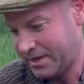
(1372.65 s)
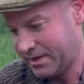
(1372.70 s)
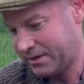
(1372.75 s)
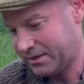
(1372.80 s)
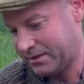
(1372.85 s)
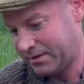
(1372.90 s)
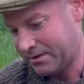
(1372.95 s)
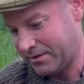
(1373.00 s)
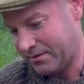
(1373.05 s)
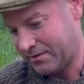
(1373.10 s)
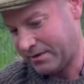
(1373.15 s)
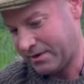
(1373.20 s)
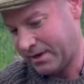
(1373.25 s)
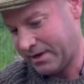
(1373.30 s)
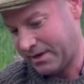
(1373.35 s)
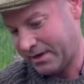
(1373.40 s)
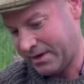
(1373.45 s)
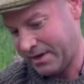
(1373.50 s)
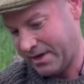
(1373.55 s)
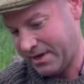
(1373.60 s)
So I'm glad
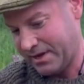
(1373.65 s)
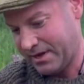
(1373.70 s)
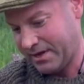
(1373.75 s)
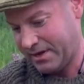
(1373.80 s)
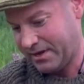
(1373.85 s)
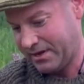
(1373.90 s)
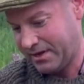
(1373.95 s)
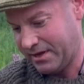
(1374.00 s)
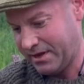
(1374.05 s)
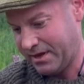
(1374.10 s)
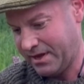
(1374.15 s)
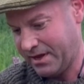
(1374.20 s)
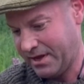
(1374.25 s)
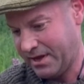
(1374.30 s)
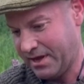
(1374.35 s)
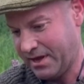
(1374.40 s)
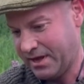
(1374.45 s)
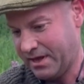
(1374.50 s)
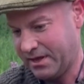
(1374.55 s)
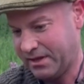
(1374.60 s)

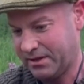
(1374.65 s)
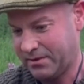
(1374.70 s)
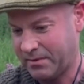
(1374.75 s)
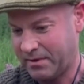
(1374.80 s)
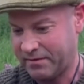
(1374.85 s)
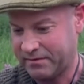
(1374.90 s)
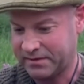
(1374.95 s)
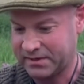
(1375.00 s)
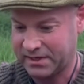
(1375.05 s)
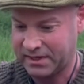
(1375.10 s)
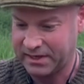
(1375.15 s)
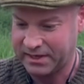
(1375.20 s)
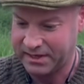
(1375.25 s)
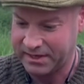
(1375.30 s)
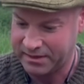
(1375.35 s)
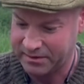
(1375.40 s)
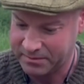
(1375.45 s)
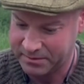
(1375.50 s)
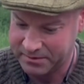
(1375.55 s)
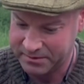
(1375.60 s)
the weather's cleared
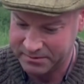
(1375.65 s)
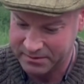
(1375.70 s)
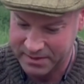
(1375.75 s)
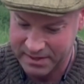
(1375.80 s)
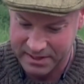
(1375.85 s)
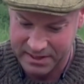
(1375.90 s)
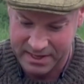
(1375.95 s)
up as well.